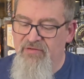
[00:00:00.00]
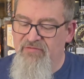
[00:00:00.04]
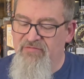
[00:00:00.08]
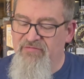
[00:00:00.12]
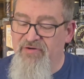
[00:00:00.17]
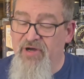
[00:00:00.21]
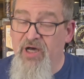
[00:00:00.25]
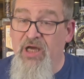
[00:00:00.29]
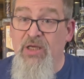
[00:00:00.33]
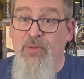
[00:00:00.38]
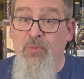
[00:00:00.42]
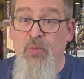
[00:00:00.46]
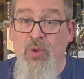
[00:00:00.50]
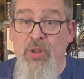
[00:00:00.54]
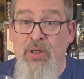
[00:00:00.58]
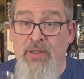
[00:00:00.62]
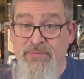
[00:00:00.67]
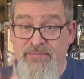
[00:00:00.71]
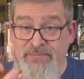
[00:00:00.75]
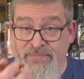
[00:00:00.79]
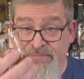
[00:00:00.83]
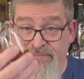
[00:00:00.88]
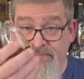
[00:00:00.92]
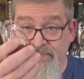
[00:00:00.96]
Volume
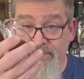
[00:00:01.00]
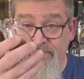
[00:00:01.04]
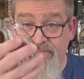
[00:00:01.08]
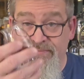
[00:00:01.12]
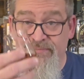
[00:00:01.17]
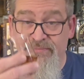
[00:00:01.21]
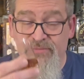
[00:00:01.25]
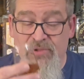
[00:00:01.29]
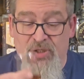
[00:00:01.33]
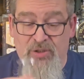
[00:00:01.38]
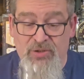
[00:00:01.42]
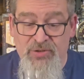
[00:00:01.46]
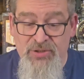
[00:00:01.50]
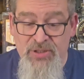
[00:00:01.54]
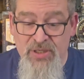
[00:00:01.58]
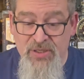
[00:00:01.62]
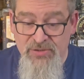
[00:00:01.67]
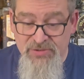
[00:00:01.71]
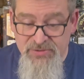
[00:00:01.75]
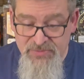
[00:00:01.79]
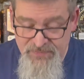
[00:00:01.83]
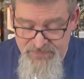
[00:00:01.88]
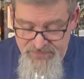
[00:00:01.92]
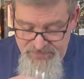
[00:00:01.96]
1 on the
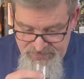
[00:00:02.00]
nose.